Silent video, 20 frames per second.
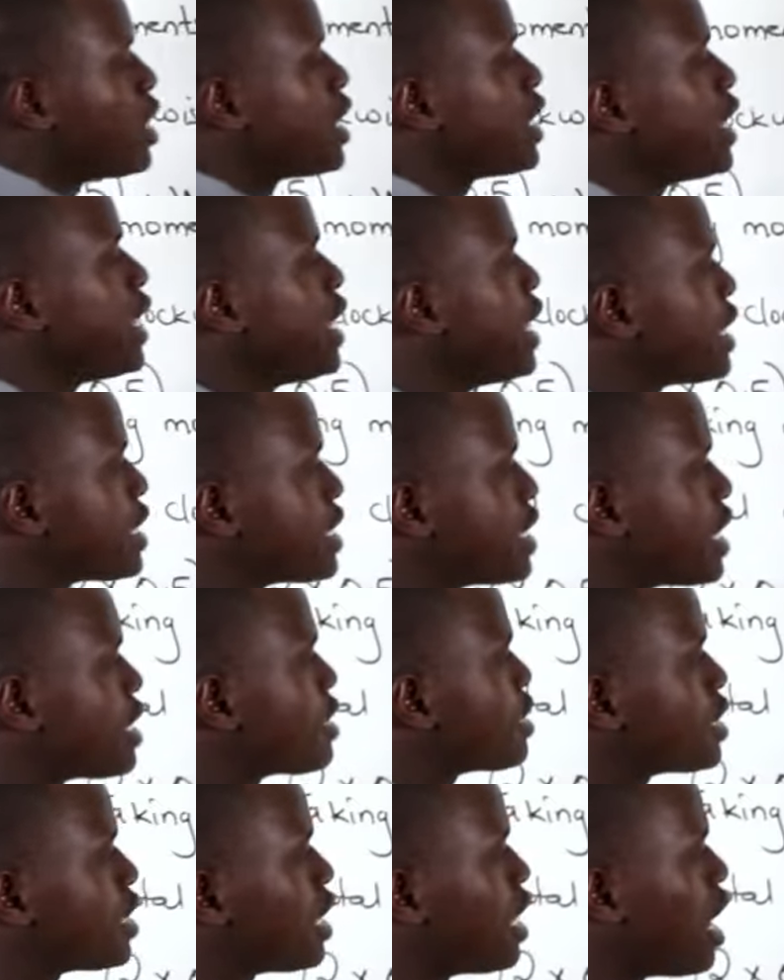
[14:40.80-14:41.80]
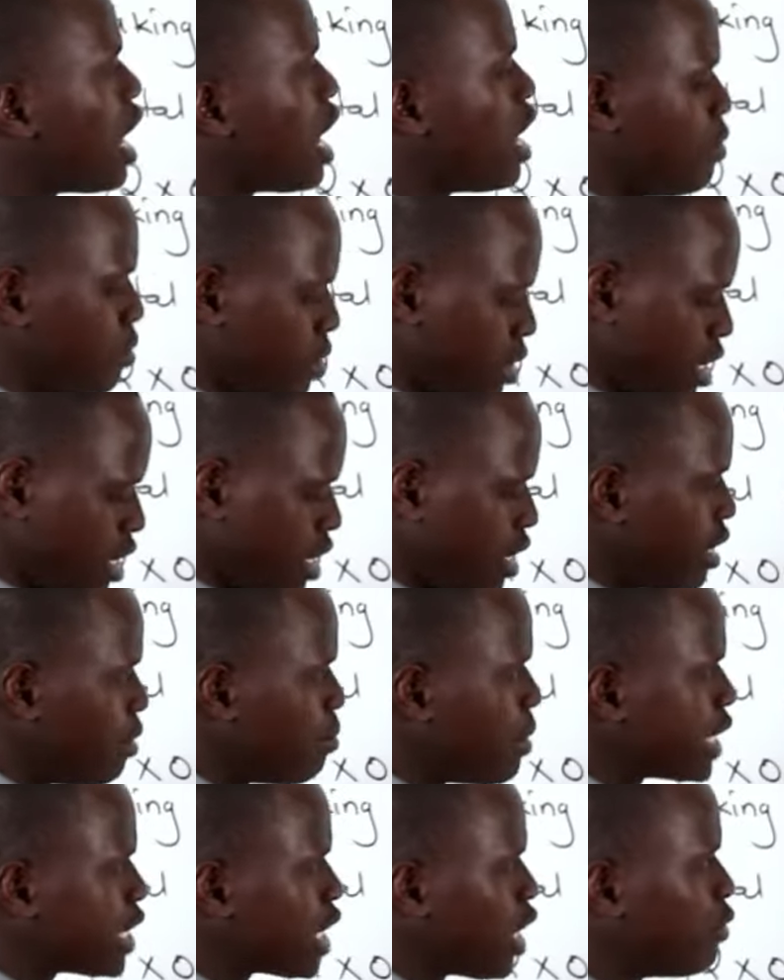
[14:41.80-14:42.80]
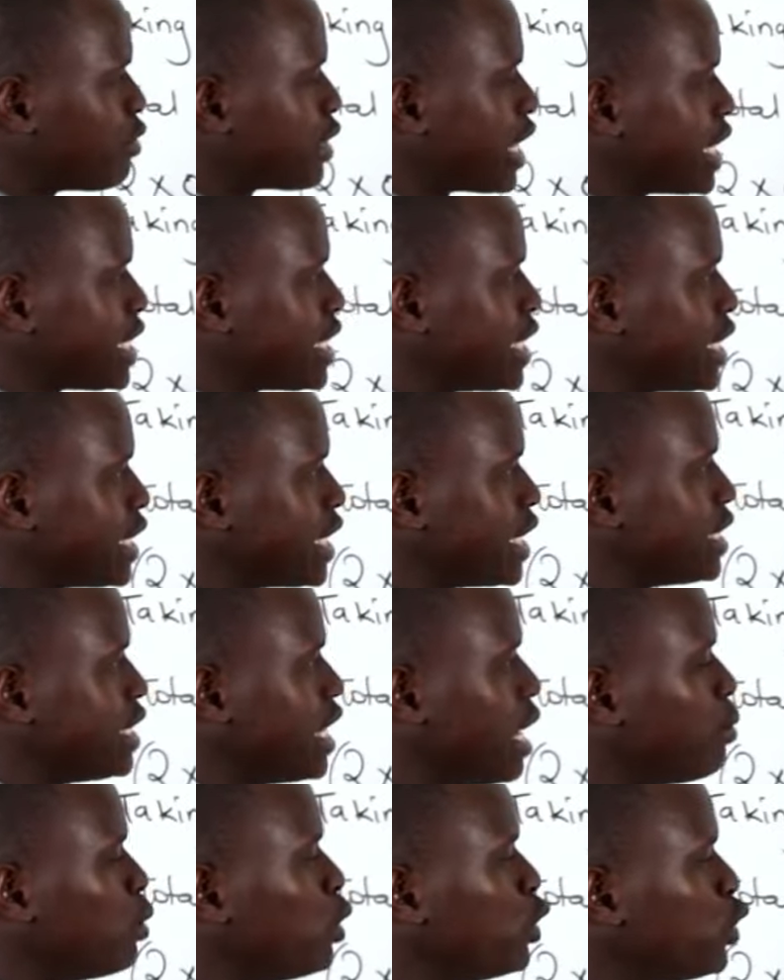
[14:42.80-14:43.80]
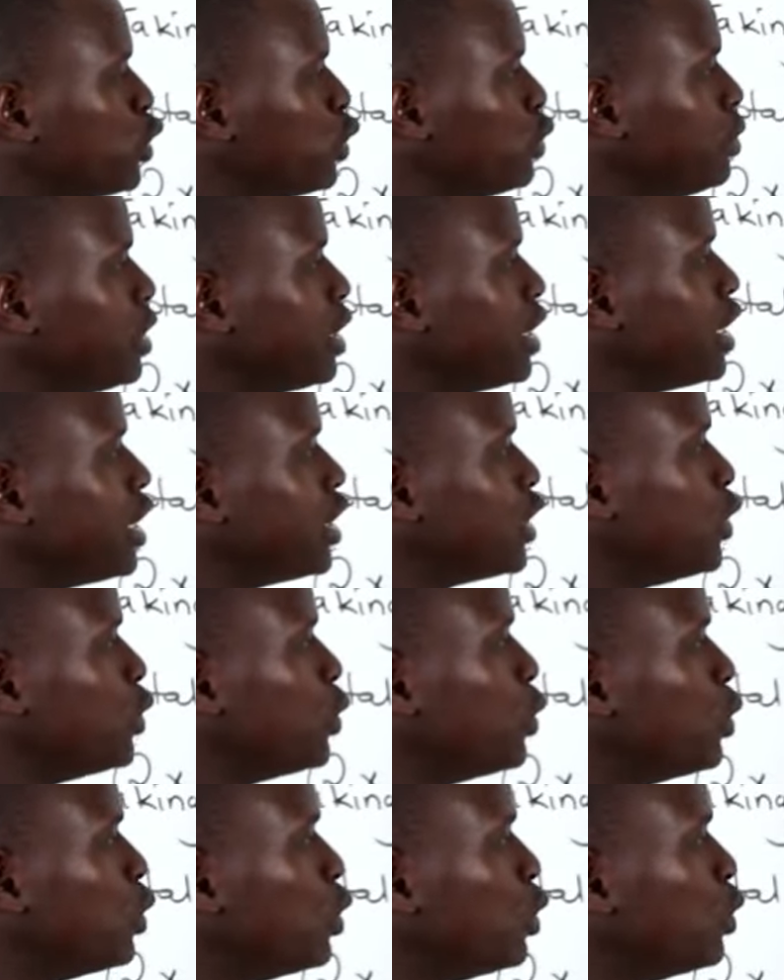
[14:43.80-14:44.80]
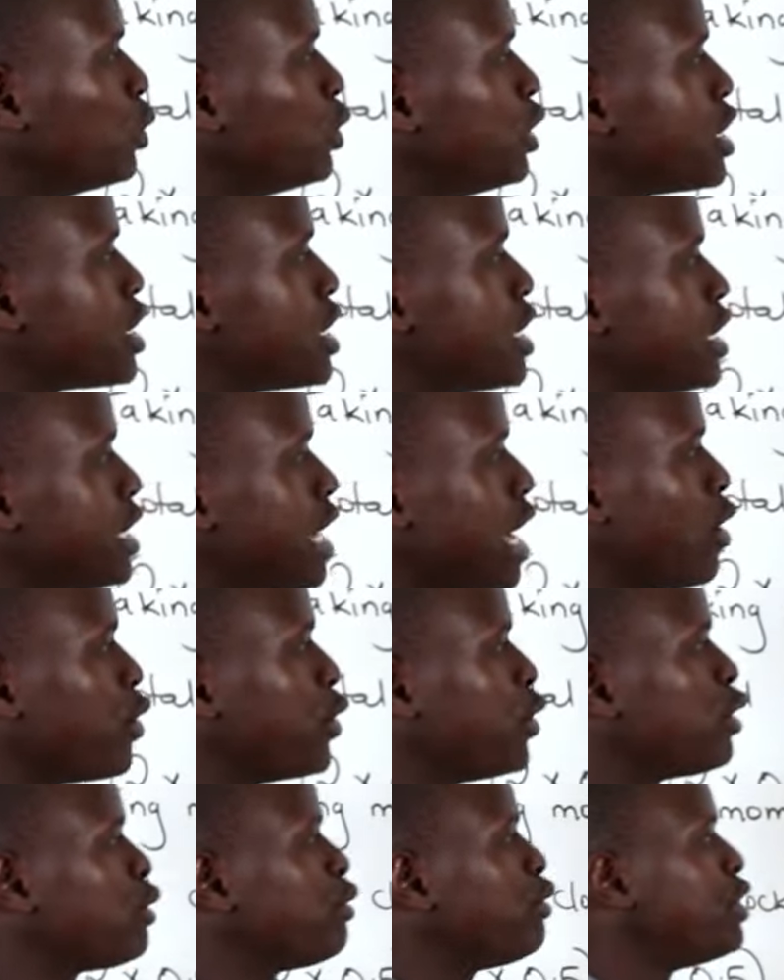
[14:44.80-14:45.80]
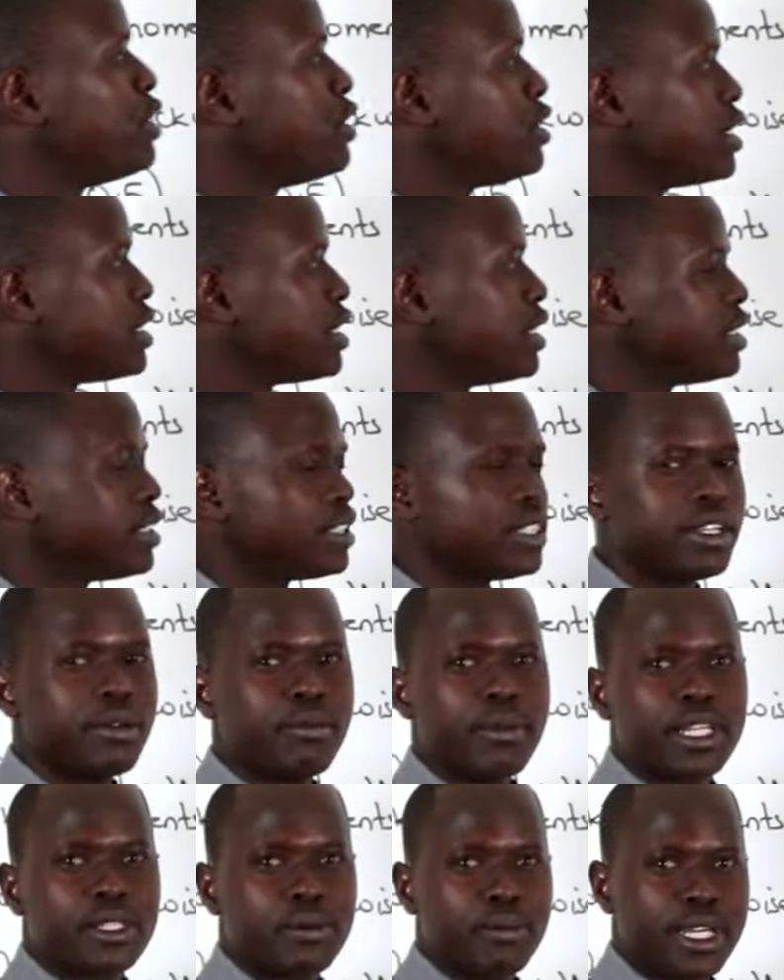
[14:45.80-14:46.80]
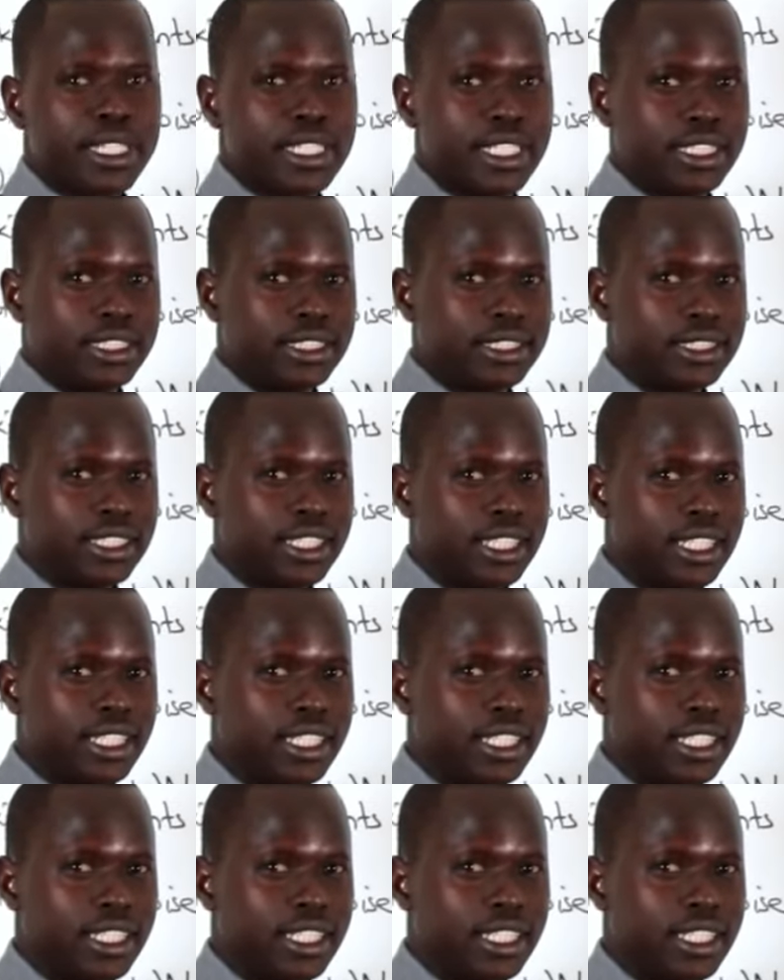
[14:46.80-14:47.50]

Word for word: one here just uh, a matter of getting the W you this is now not physics is mathematics